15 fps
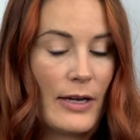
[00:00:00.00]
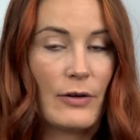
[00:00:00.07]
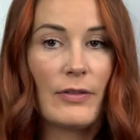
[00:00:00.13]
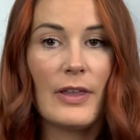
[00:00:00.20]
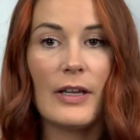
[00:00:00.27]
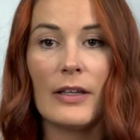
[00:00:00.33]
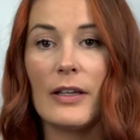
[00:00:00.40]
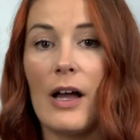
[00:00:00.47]
I
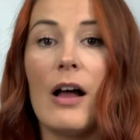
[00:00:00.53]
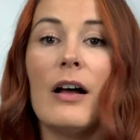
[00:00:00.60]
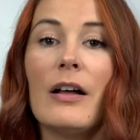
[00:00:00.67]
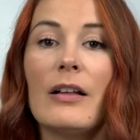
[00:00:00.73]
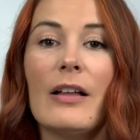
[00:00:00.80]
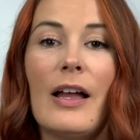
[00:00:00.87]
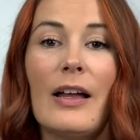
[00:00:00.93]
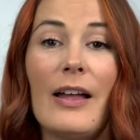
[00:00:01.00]
don't think
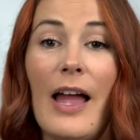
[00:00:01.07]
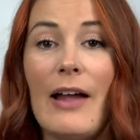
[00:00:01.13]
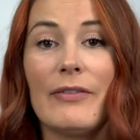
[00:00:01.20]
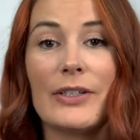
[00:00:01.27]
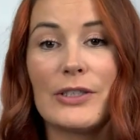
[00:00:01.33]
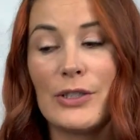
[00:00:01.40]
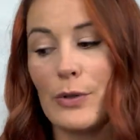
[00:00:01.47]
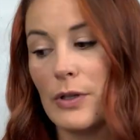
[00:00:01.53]
I'll
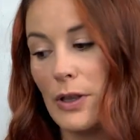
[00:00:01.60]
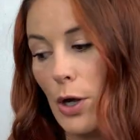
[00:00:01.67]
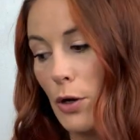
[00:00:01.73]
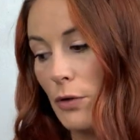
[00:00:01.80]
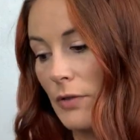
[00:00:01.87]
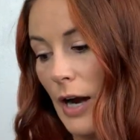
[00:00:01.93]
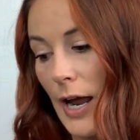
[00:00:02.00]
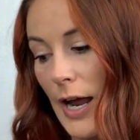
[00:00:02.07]
ever do a
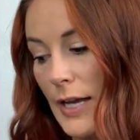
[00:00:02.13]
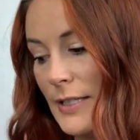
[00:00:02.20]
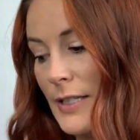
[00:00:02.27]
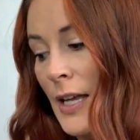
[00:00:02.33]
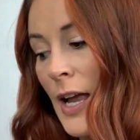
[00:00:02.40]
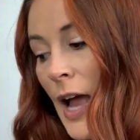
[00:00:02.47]
low rise.